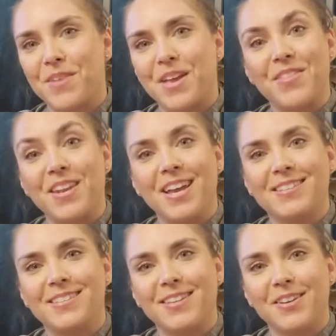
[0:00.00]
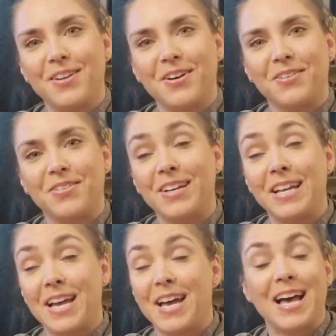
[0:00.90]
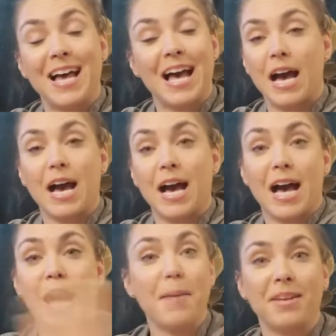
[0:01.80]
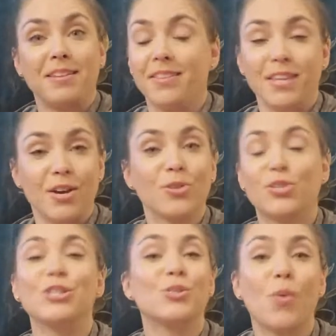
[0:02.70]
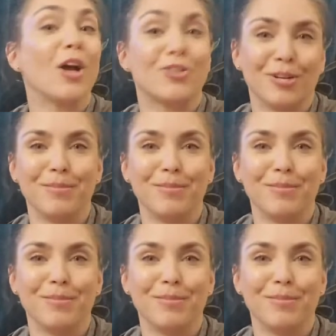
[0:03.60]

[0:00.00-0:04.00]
and the next thing you know, I'm in the ocean's washing